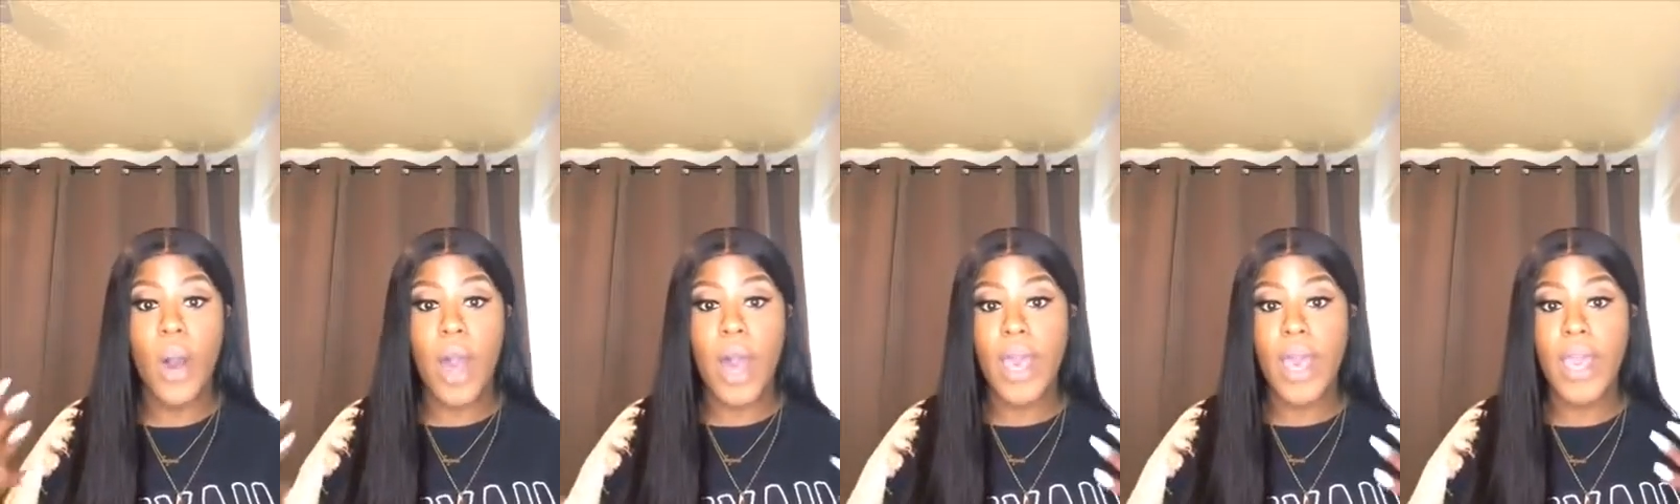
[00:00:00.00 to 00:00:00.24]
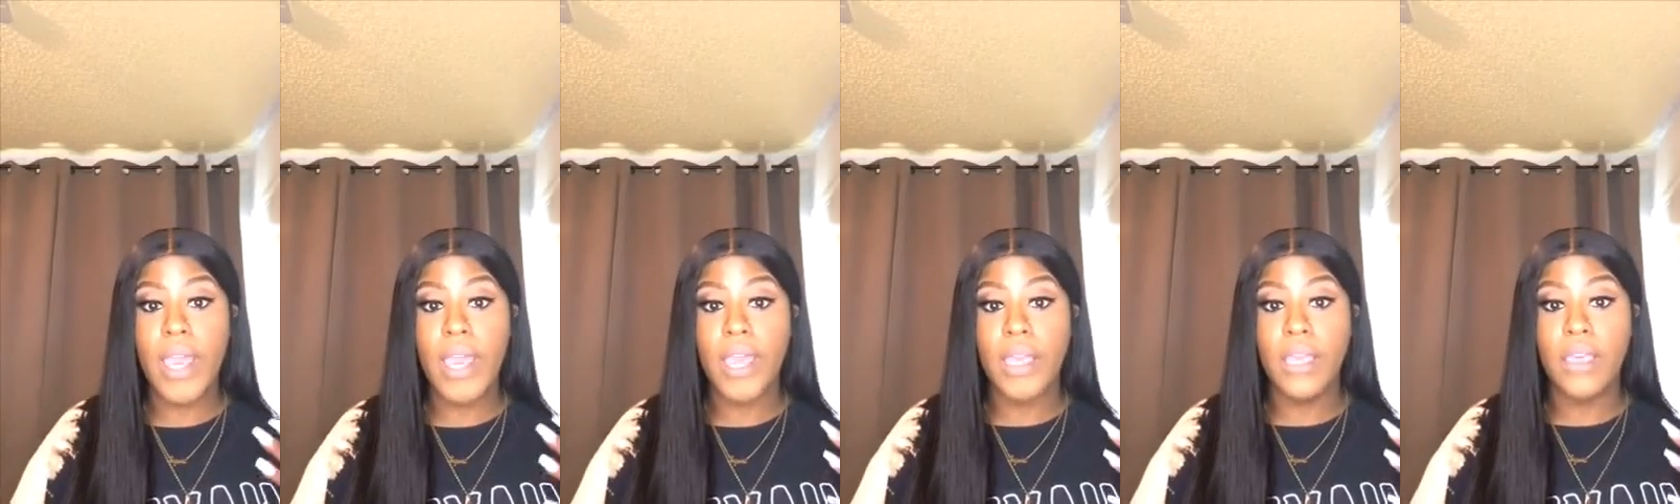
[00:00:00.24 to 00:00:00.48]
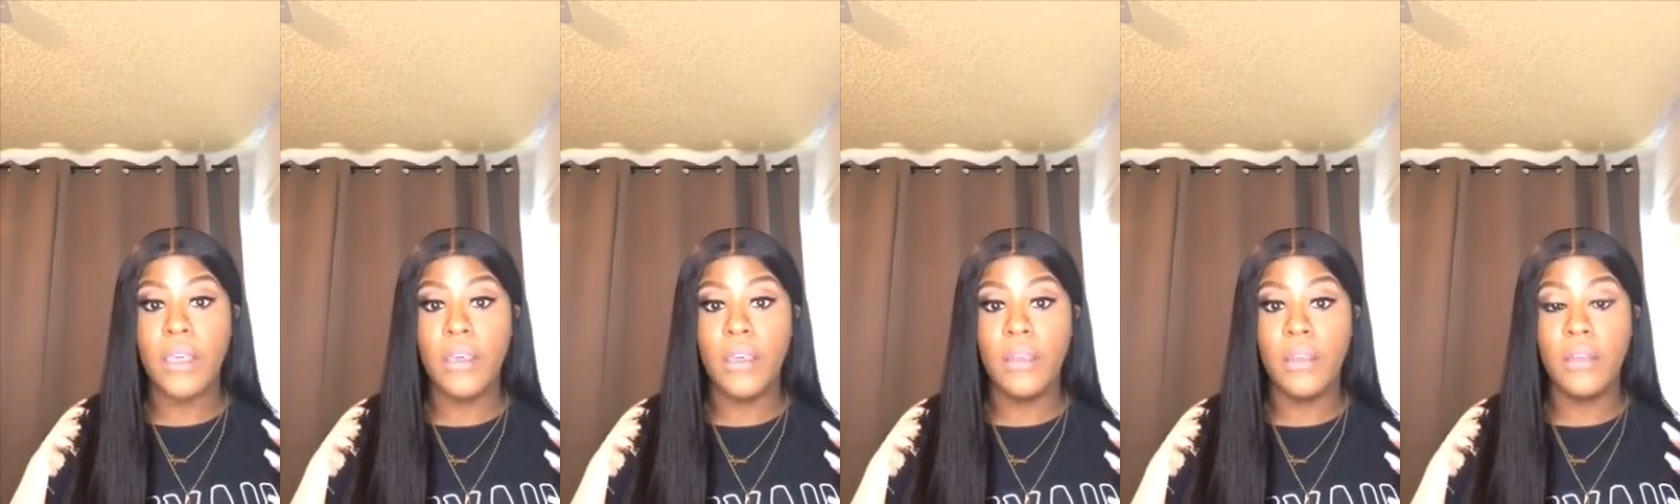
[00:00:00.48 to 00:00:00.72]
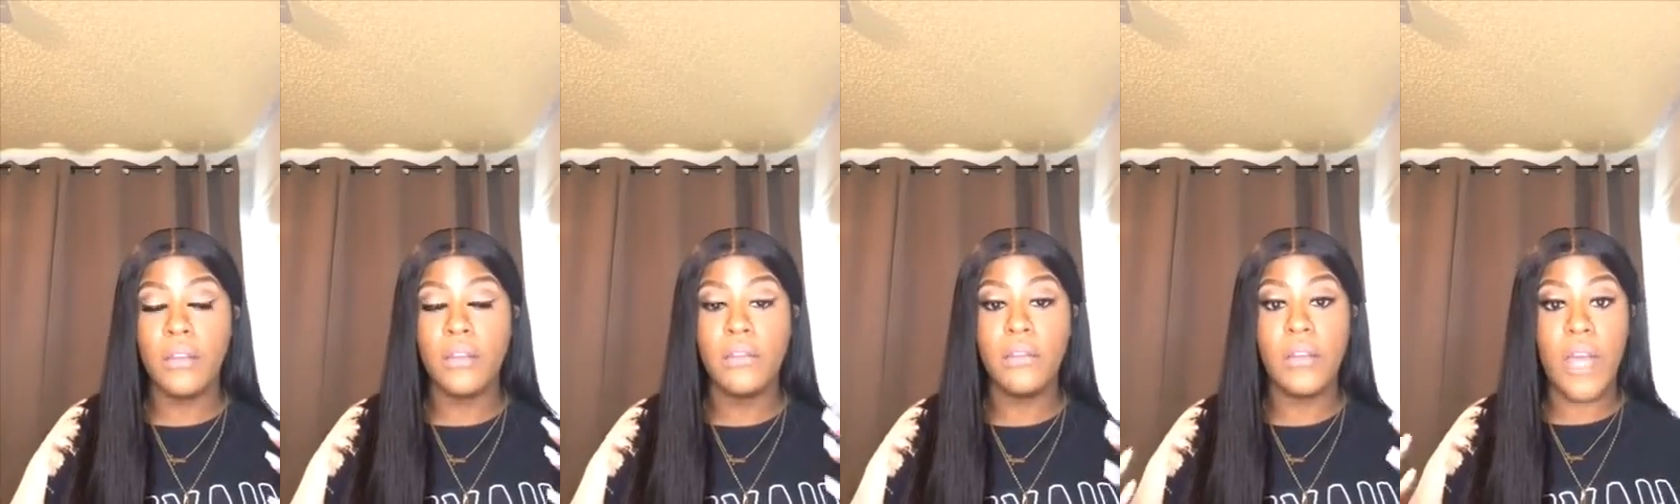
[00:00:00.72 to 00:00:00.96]
I
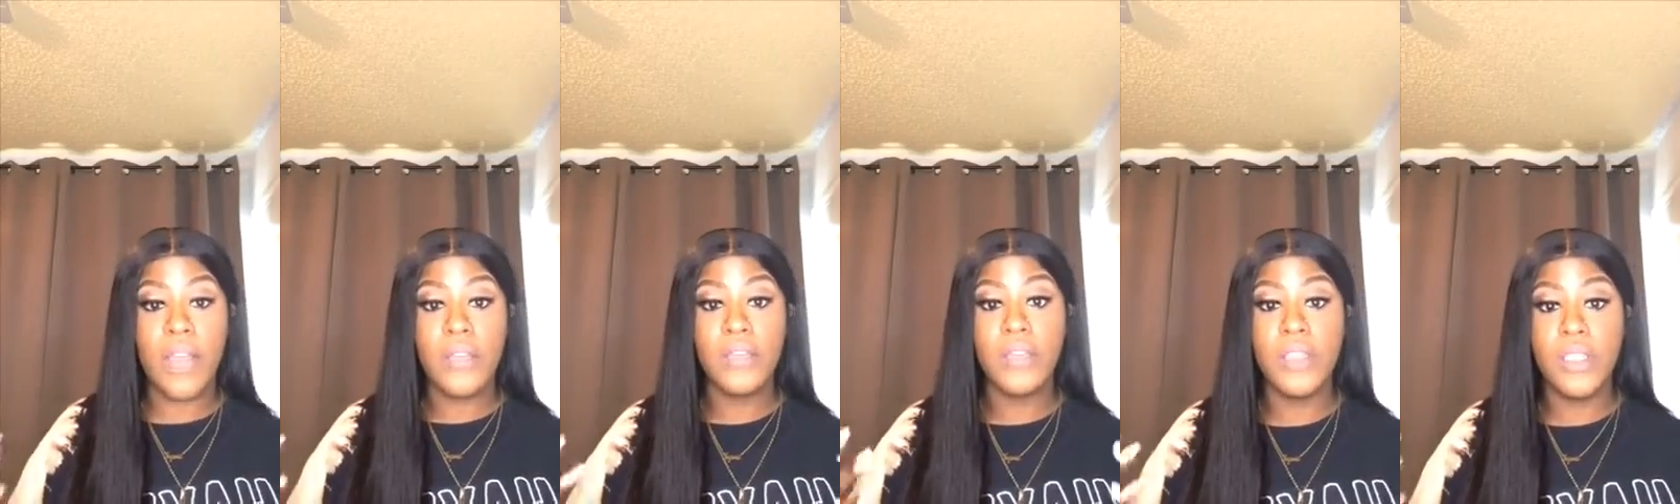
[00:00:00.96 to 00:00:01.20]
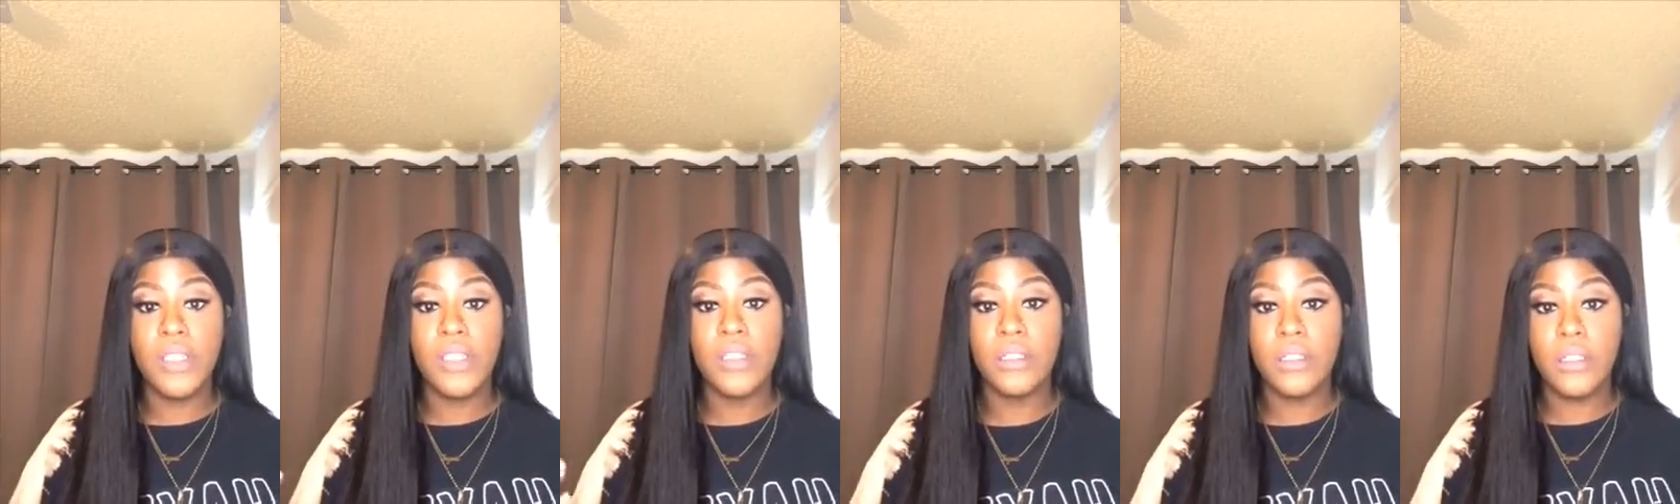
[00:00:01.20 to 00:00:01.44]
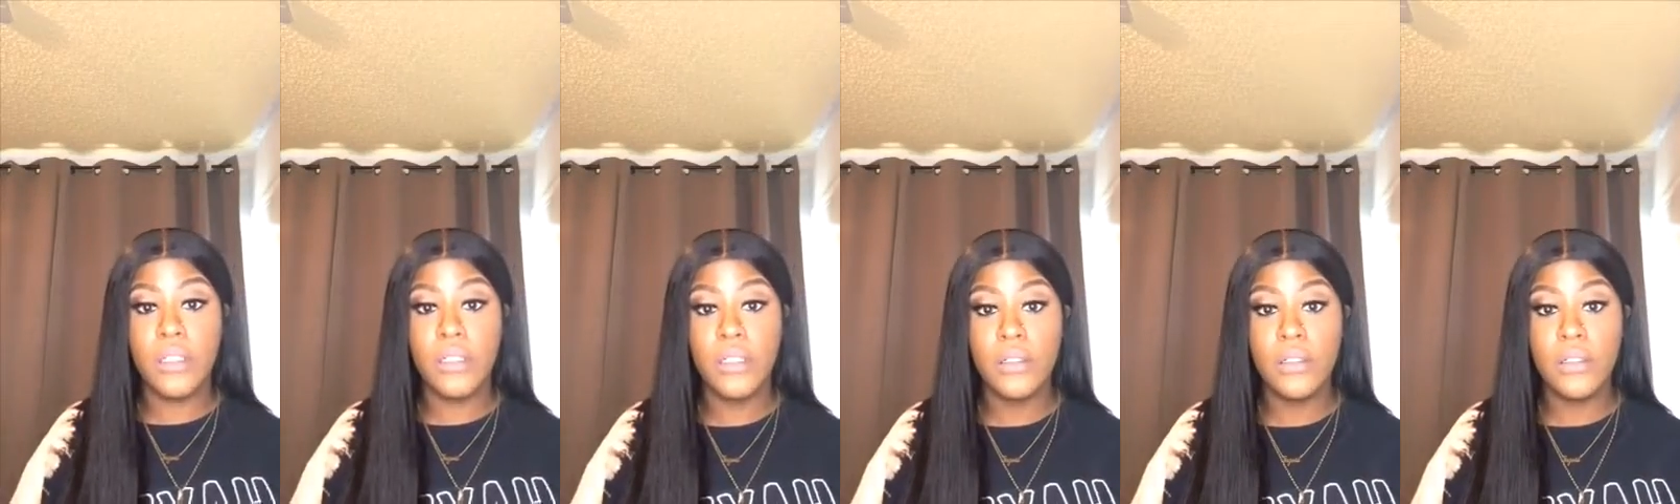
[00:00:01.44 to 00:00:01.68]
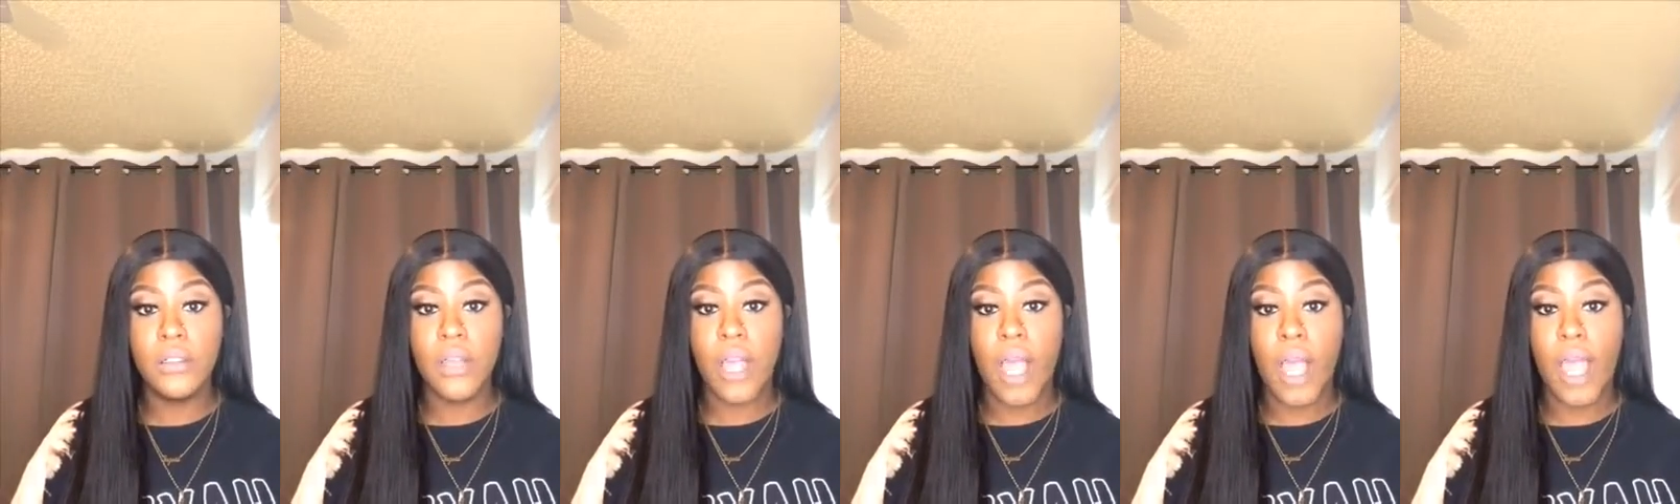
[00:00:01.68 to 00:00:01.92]
got this
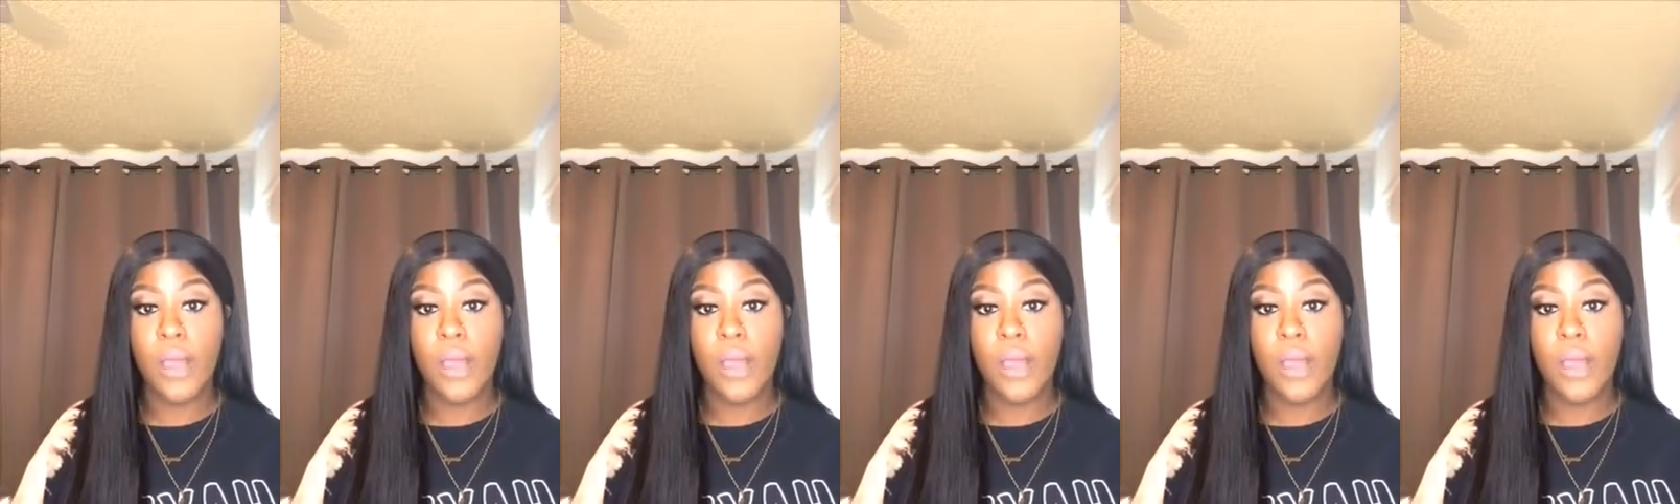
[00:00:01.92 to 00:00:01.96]
look,